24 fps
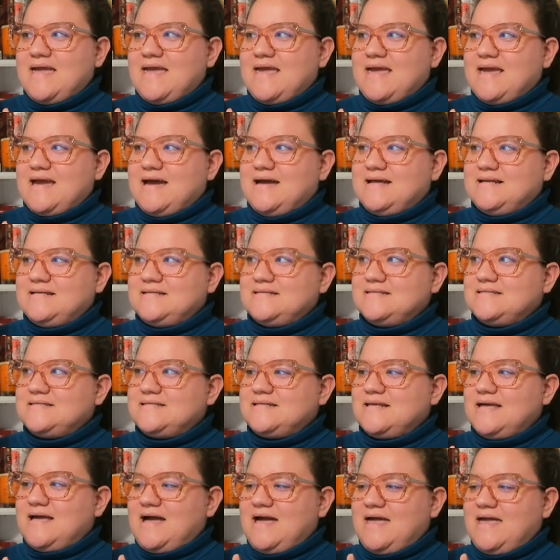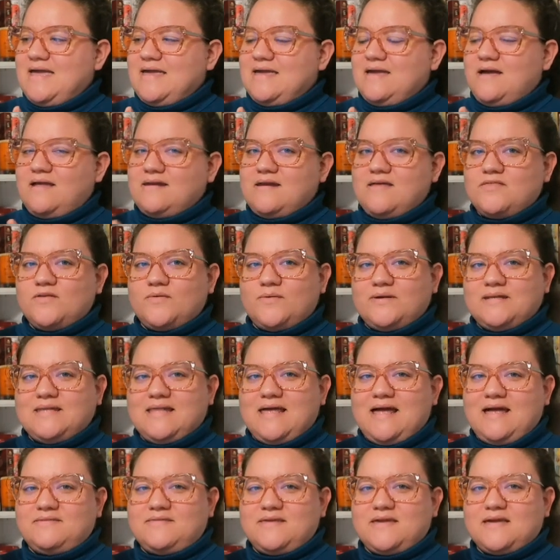And another one
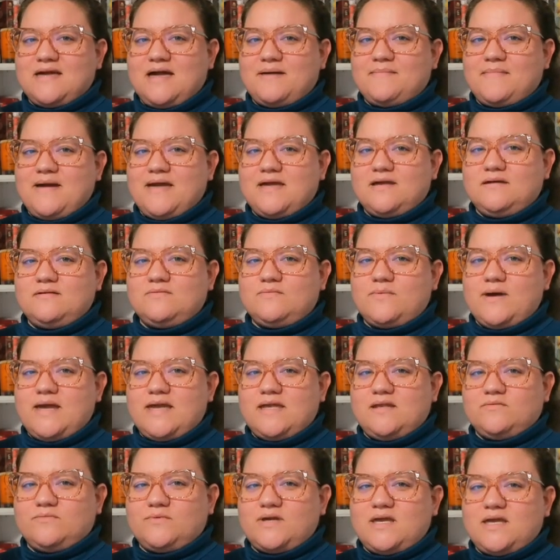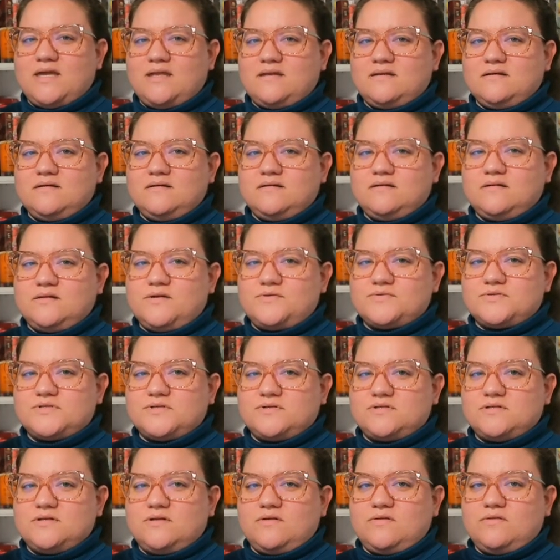that I think I might wait and read closer
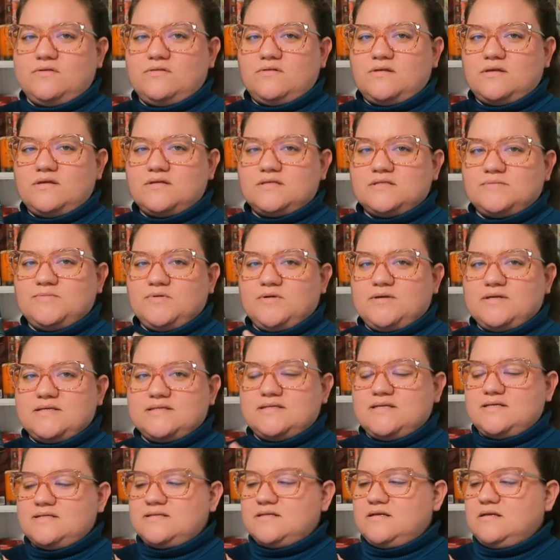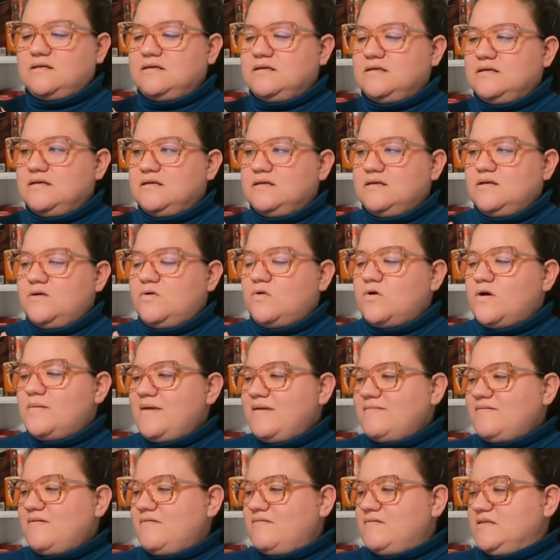to the spooky season, or
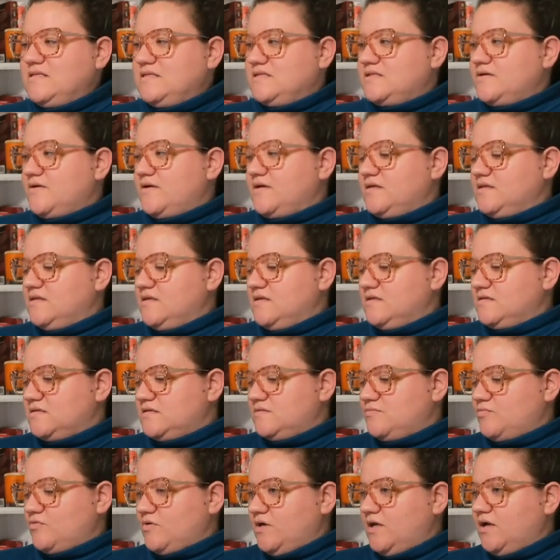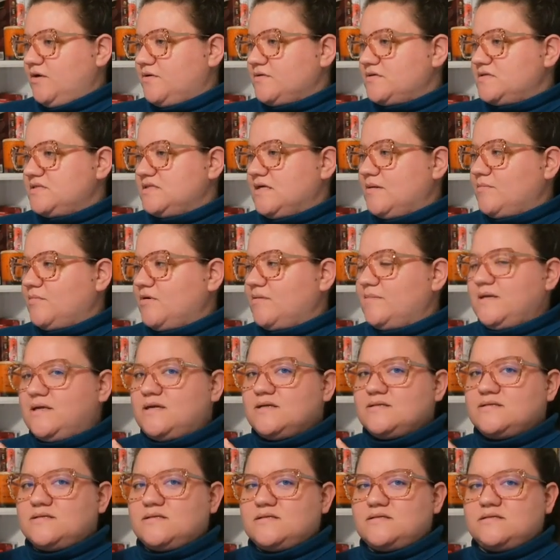maybe even during the spring or summer,
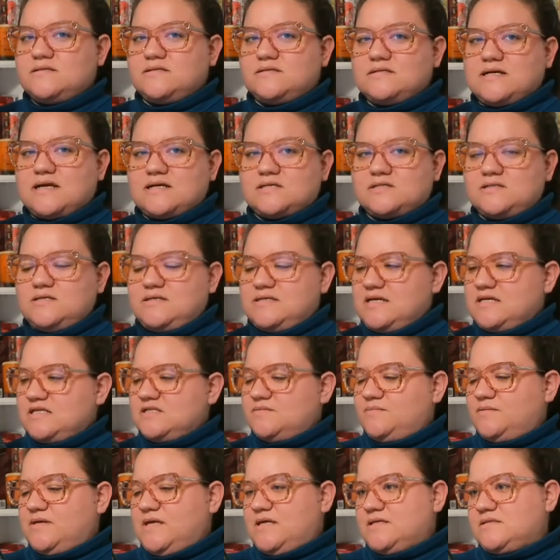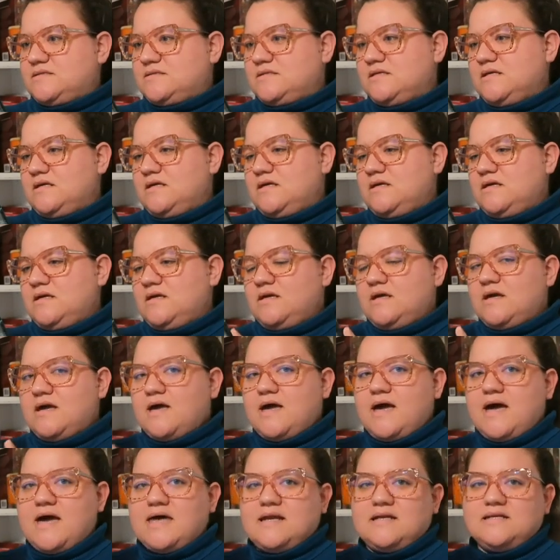because this actually takes place
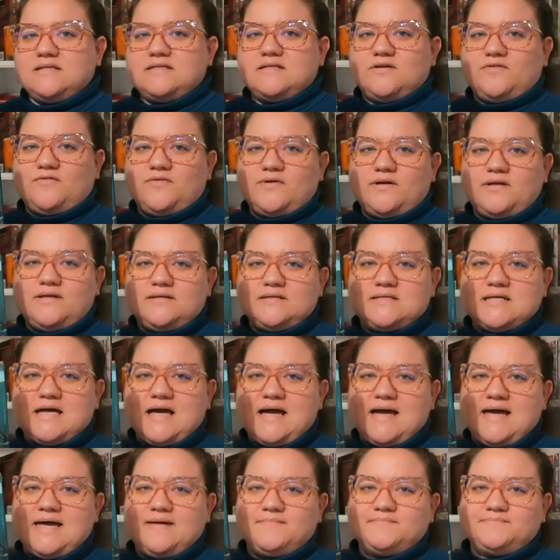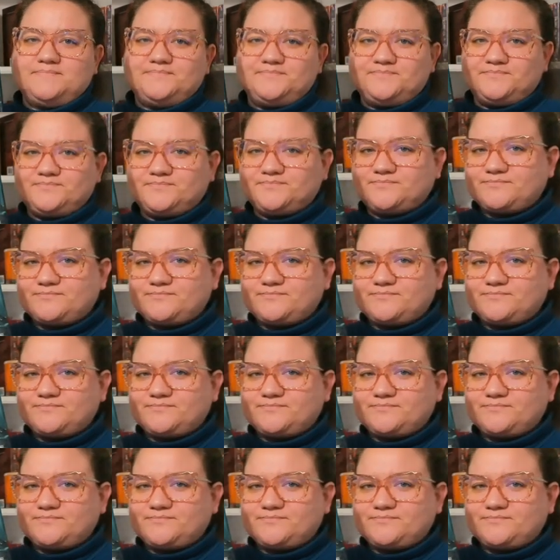at a different time.